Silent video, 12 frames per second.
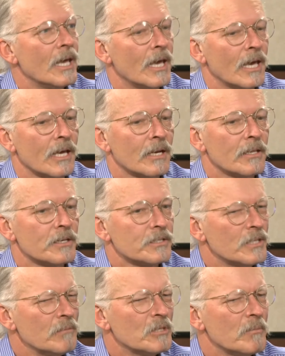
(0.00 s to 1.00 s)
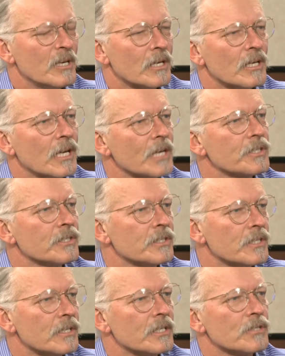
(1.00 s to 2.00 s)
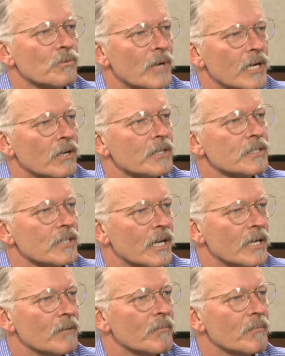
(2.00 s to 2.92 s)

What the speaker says: and there seems to be a connection to this radar site.